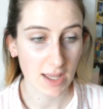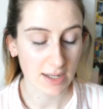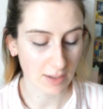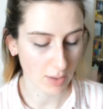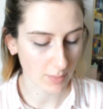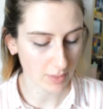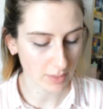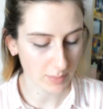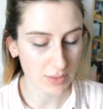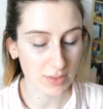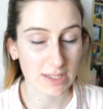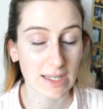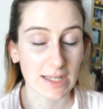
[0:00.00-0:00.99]
Now I'm gonna be
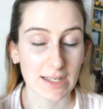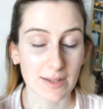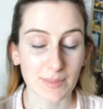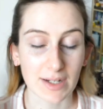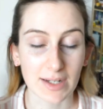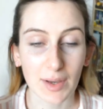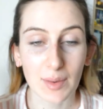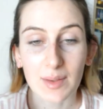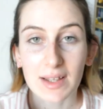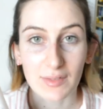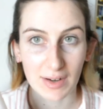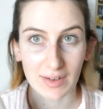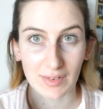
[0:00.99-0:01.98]
using my Holy
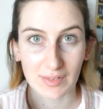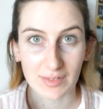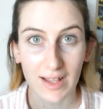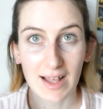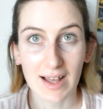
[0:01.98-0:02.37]
Grail